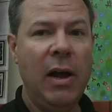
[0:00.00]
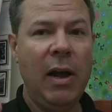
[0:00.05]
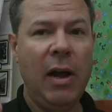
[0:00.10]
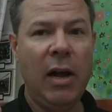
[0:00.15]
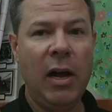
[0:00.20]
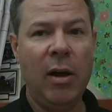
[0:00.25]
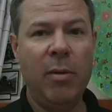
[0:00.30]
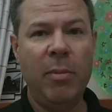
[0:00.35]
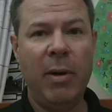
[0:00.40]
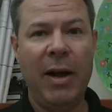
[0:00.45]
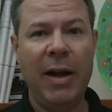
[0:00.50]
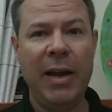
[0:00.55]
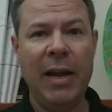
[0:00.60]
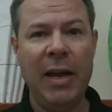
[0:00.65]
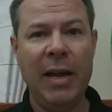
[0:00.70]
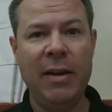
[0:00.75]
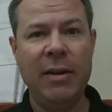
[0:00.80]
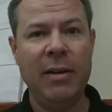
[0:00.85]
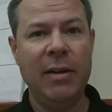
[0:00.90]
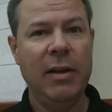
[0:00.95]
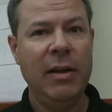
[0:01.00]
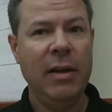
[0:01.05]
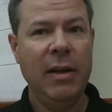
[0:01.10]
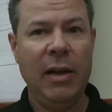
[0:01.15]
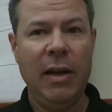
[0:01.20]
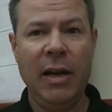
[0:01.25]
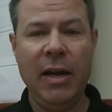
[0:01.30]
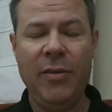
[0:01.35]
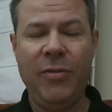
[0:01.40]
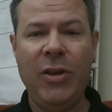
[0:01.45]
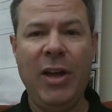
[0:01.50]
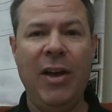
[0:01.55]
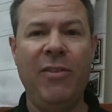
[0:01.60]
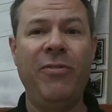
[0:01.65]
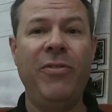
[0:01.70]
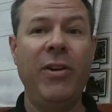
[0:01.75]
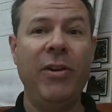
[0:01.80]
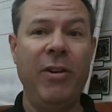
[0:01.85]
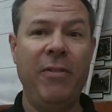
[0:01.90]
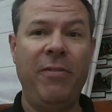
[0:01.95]
Again, if you have
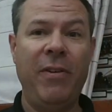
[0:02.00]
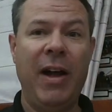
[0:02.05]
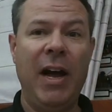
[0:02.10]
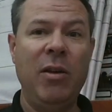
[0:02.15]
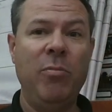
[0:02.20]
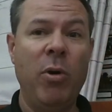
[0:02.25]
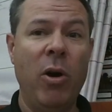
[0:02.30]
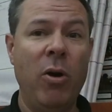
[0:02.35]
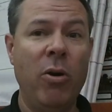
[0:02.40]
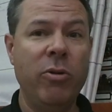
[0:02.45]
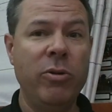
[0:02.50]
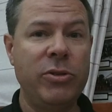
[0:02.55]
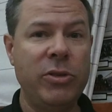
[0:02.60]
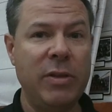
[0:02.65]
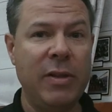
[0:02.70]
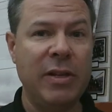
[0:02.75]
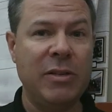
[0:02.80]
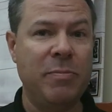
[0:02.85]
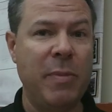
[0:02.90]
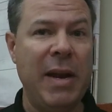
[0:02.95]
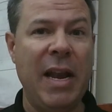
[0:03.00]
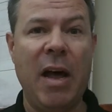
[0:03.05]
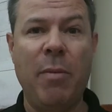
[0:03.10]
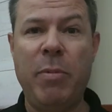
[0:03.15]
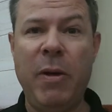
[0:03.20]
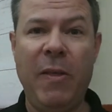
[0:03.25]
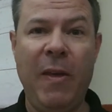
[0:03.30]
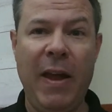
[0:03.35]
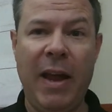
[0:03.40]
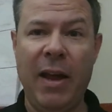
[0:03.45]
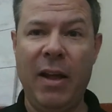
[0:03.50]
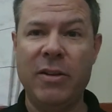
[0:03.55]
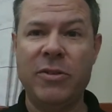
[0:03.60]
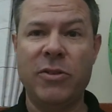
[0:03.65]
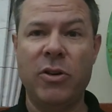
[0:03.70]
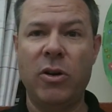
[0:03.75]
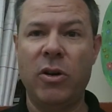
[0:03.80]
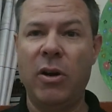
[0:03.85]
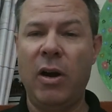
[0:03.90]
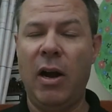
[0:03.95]
very fine bows, this might not be the
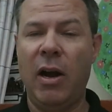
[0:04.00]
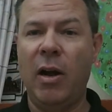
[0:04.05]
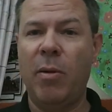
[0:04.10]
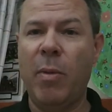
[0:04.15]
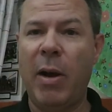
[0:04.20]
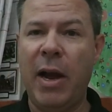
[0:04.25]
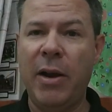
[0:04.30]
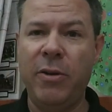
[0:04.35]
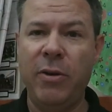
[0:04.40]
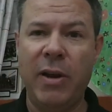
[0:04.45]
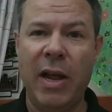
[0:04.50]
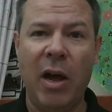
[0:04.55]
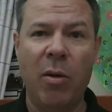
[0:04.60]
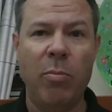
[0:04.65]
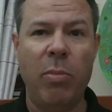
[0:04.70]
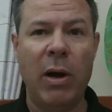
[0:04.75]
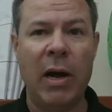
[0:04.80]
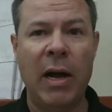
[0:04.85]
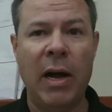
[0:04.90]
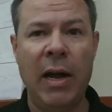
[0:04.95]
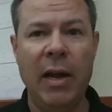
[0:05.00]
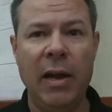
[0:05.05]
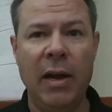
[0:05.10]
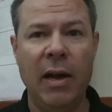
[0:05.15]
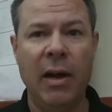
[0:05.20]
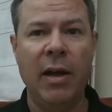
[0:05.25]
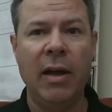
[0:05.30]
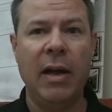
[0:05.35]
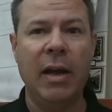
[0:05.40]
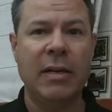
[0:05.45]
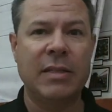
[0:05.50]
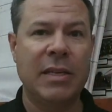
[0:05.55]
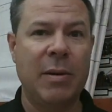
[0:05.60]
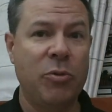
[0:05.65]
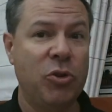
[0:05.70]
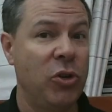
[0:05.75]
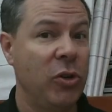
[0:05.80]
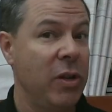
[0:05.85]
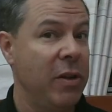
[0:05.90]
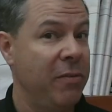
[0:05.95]
answer. I do not buy
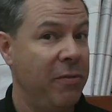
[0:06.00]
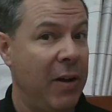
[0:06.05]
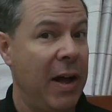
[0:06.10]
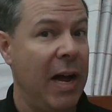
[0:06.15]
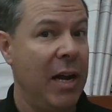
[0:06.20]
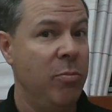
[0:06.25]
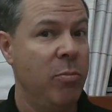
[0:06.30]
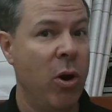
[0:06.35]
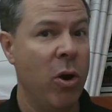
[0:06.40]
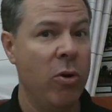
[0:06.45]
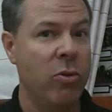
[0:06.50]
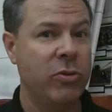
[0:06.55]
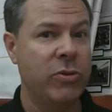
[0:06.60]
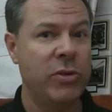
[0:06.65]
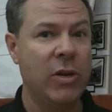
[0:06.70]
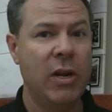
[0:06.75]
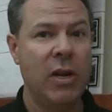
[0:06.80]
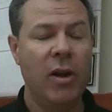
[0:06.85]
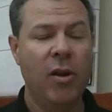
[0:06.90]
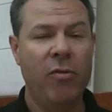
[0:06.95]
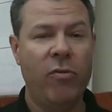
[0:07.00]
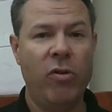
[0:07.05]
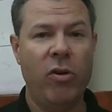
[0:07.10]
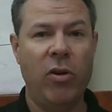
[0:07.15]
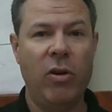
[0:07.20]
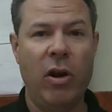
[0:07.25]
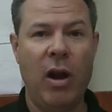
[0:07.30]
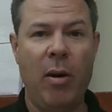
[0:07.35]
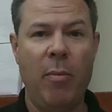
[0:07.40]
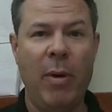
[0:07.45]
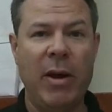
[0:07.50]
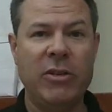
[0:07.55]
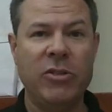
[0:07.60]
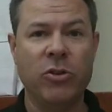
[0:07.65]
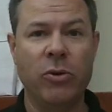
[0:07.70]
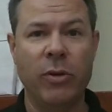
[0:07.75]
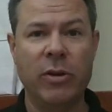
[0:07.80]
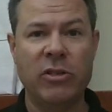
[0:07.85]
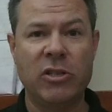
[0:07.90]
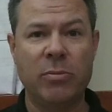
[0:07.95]
exceptionally fine bows for my
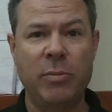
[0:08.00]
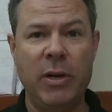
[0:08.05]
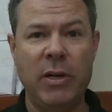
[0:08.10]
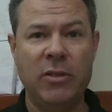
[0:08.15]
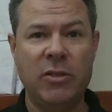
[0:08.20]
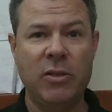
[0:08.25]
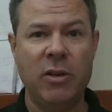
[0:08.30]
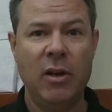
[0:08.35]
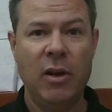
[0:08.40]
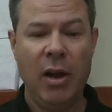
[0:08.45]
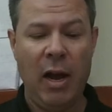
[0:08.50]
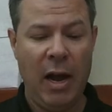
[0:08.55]
school instruments.